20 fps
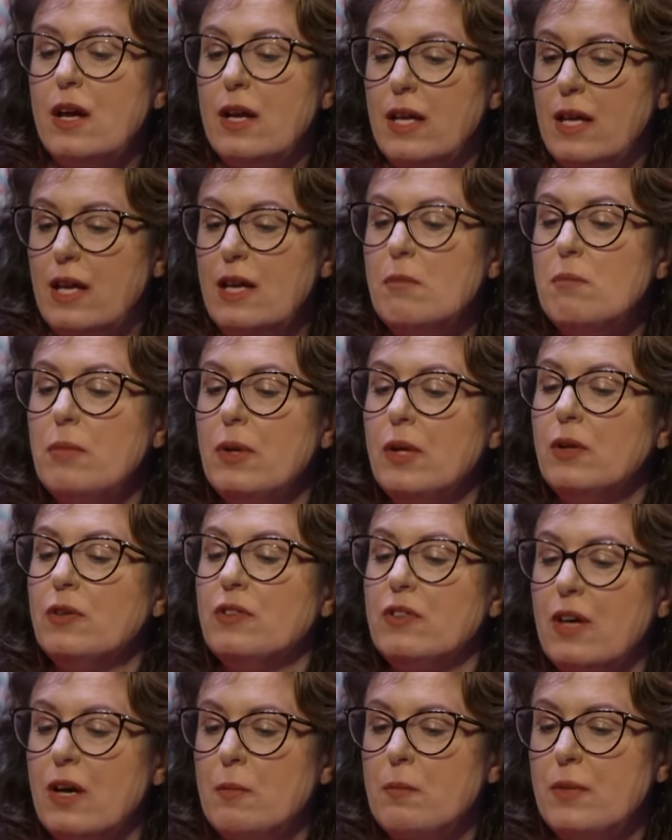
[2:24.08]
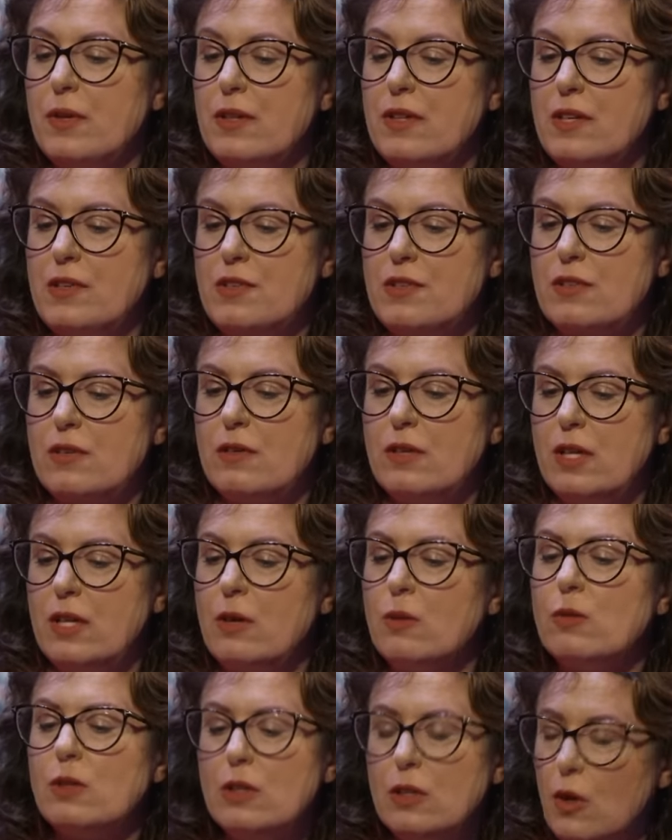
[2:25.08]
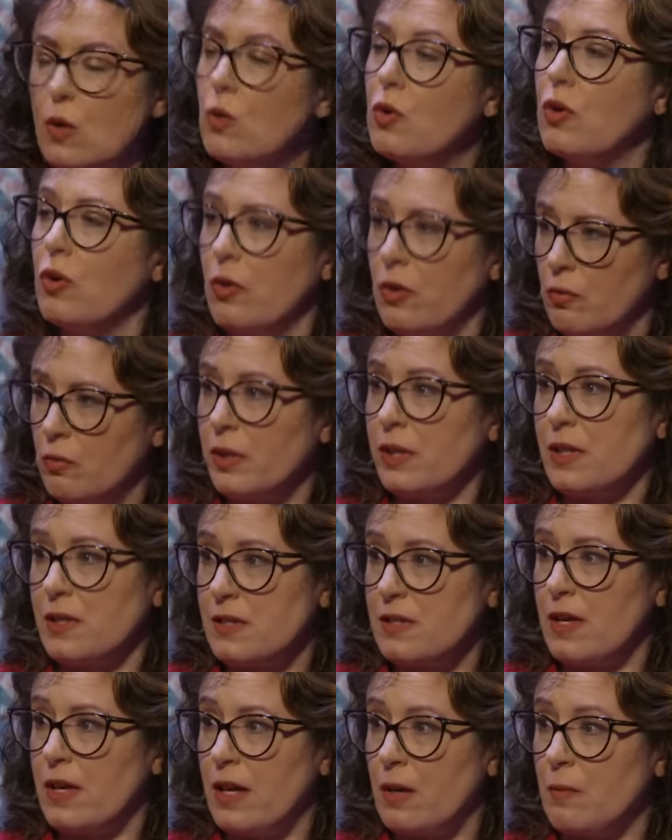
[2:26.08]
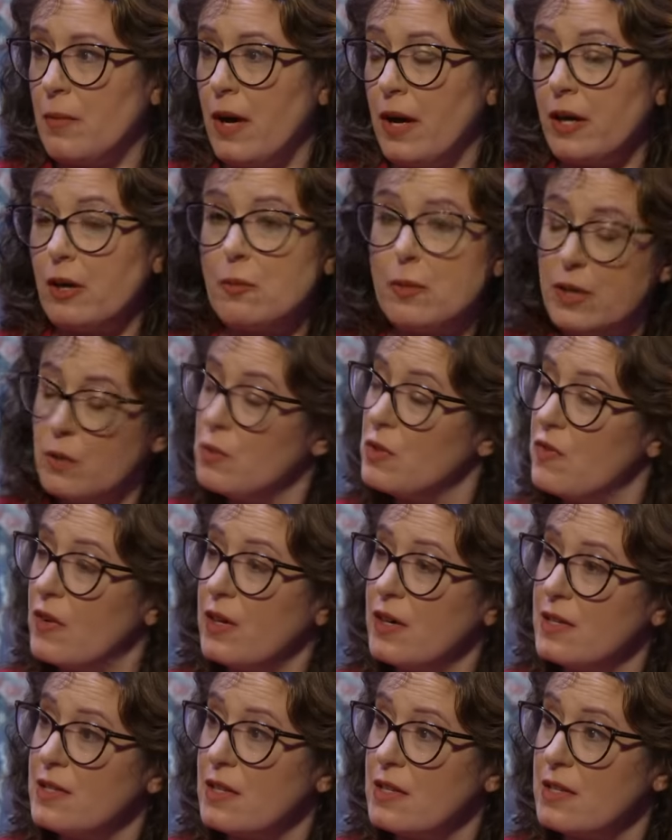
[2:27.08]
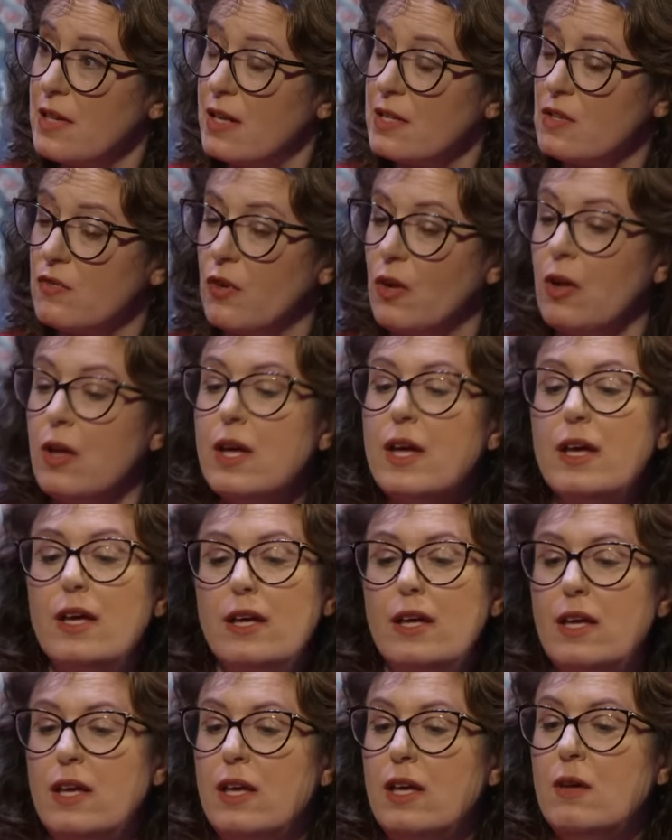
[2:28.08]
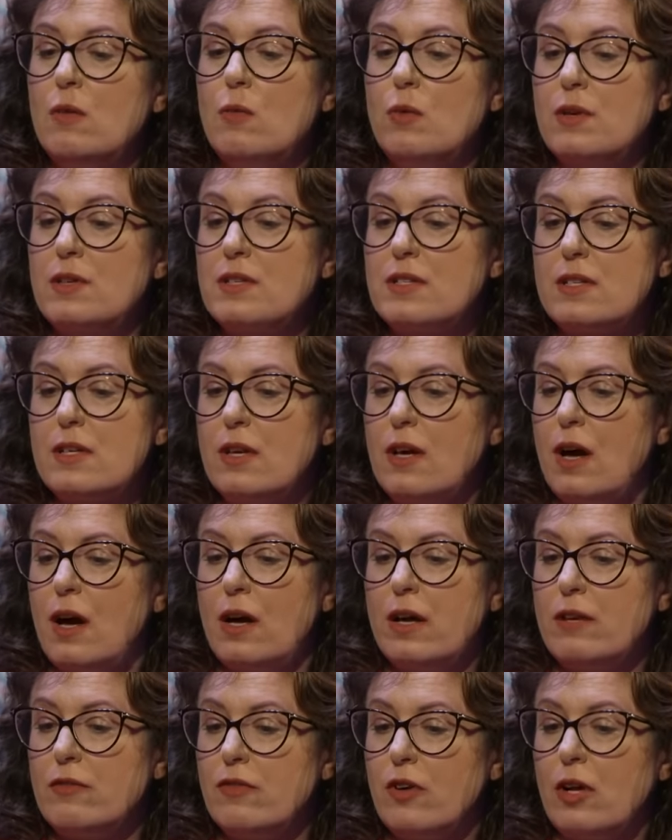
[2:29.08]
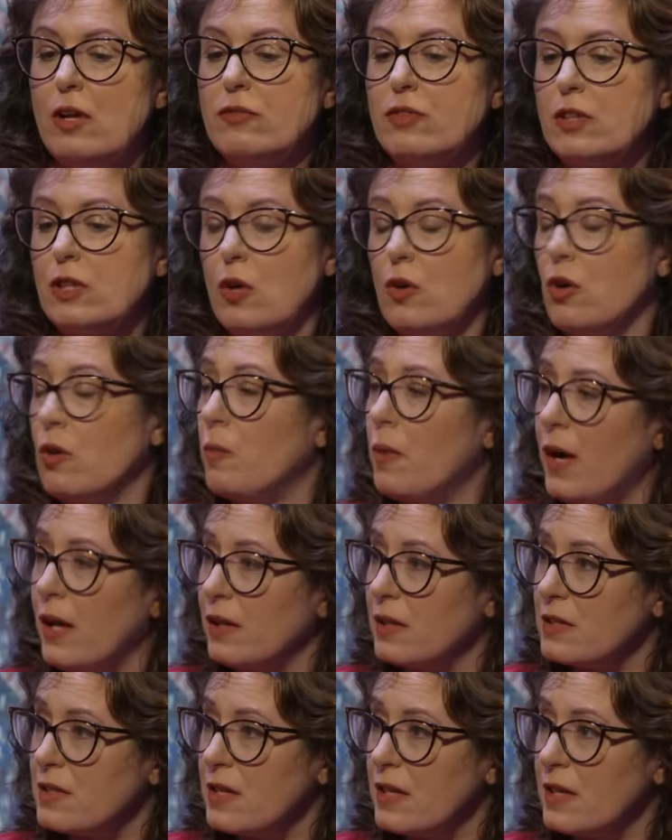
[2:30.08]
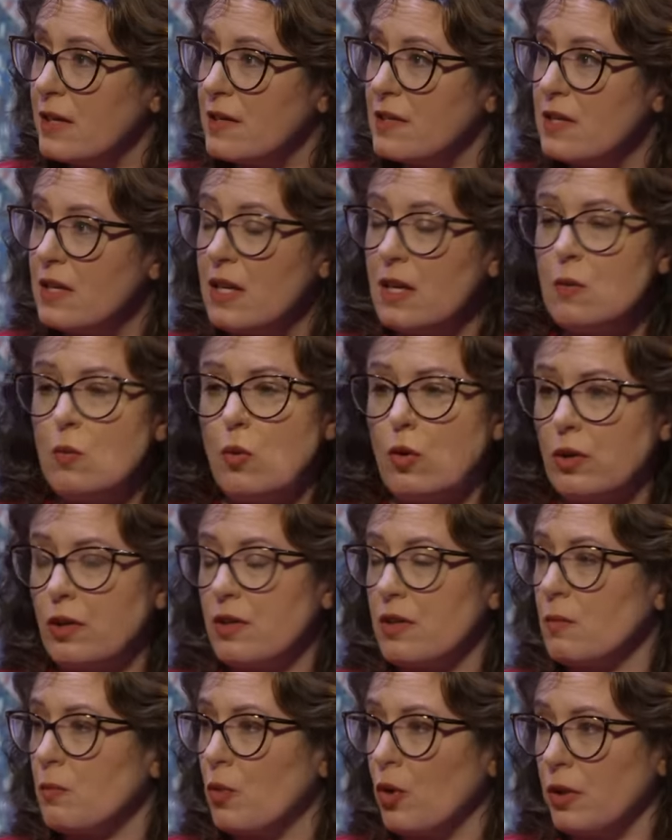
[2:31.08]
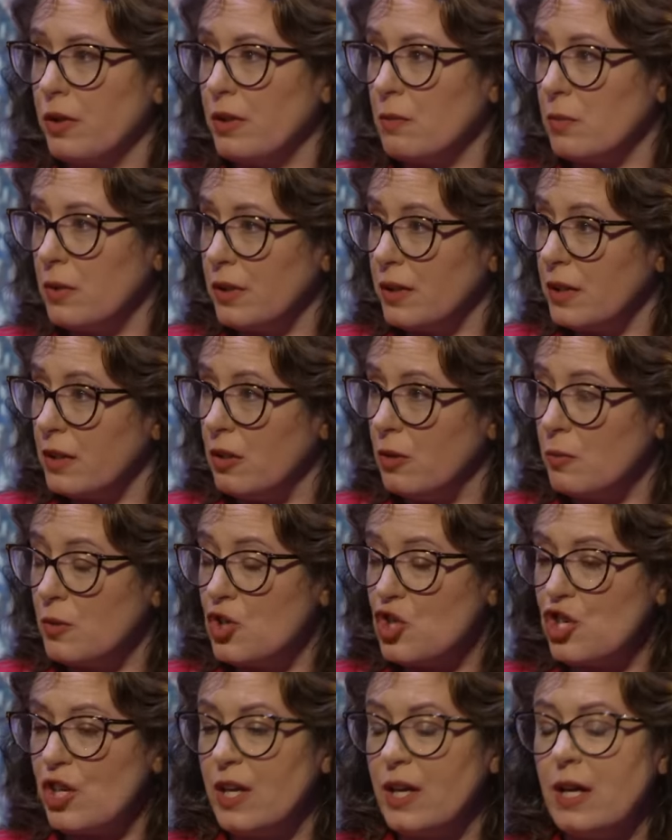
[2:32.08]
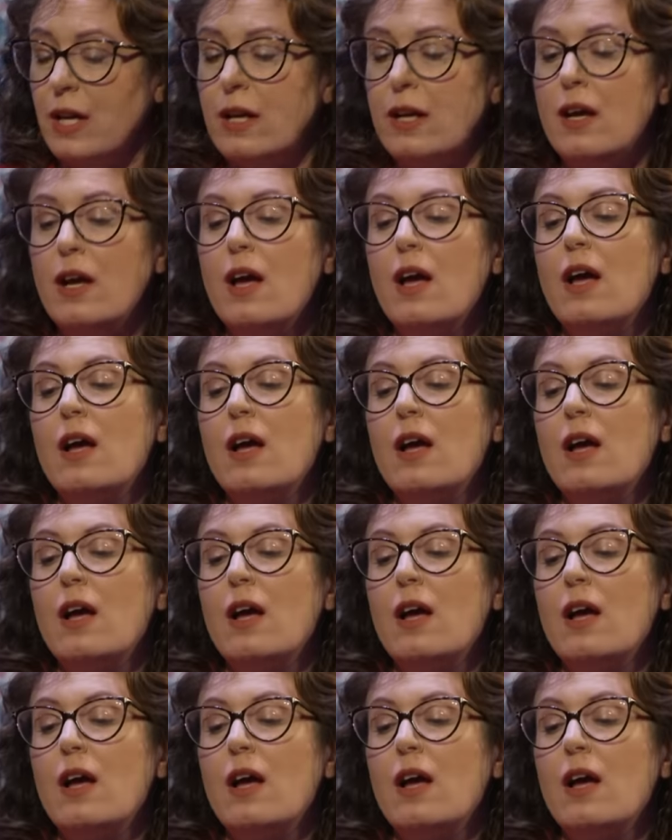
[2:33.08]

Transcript: he built up this you know local real estate empire but it was very successful he was uh, involved in local politics he worked the brooklyn political machine